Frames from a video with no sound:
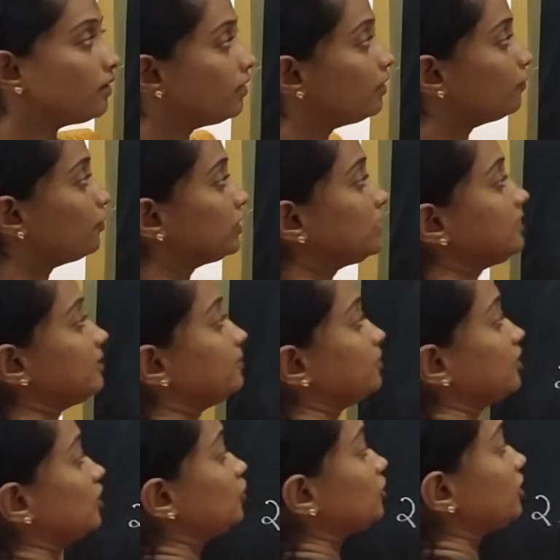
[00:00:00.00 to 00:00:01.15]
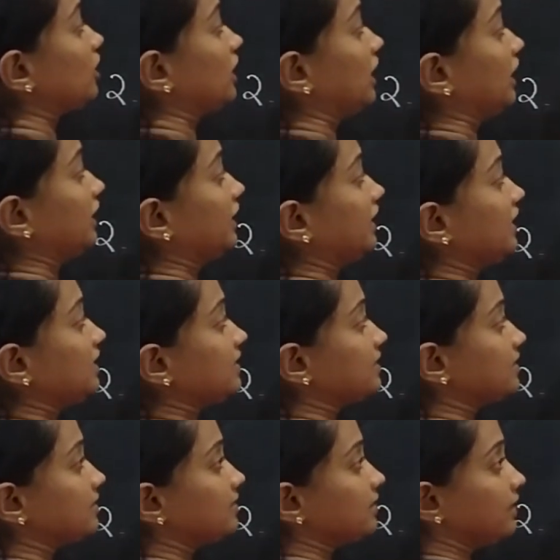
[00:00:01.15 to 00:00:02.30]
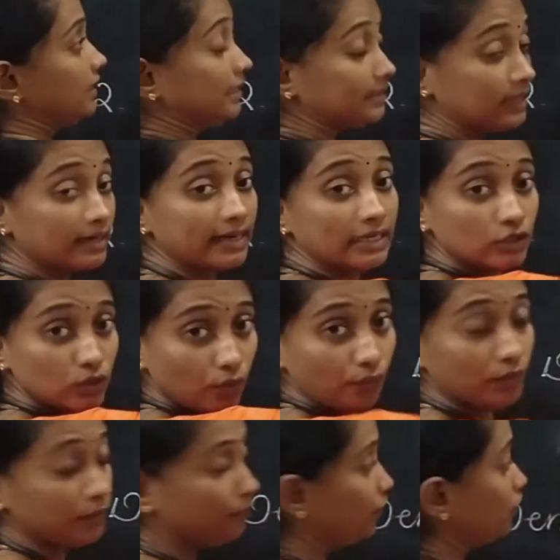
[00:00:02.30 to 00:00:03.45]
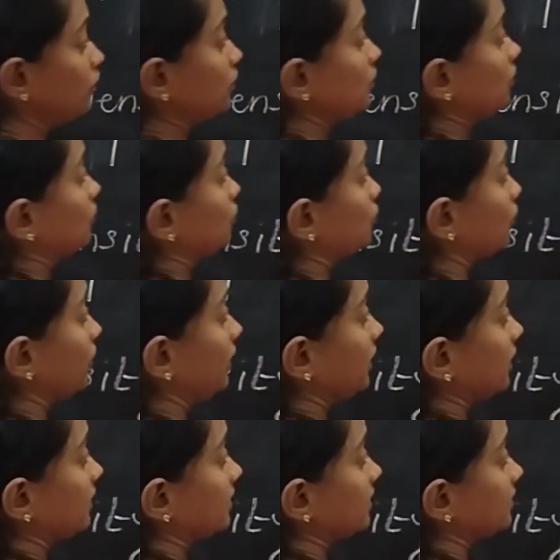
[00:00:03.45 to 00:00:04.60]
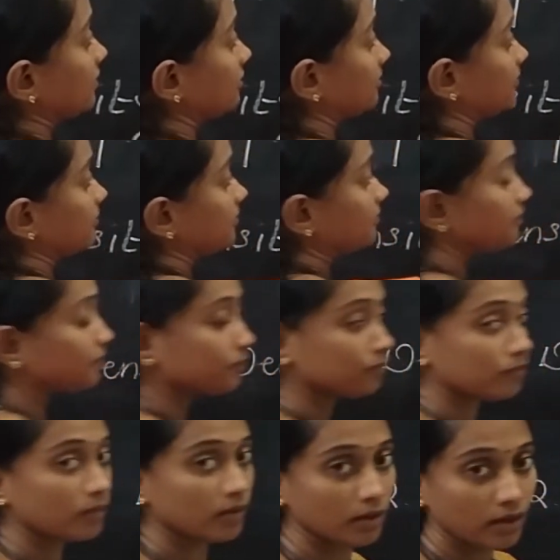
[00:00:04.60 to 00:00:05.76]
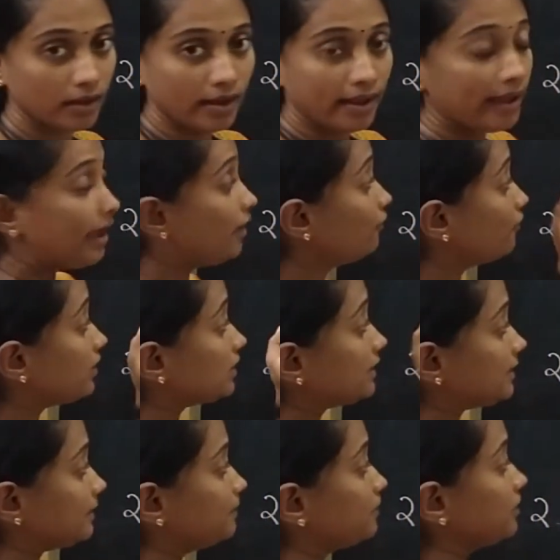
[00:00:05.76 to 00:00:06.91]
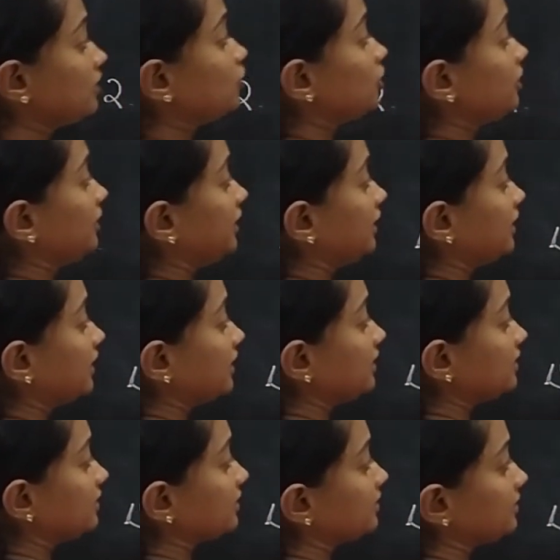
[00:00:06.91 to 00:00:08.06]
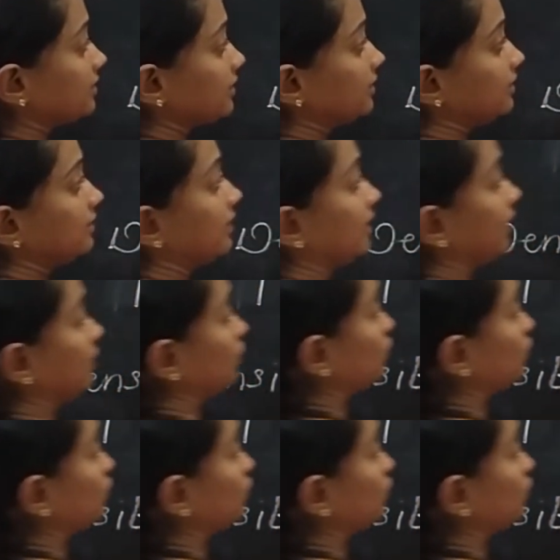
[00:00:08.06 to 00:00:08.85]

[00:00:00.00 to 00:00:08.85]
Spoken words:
When the temperature increases, the rate of diffusion also increases. And when the temperature decreases, the rate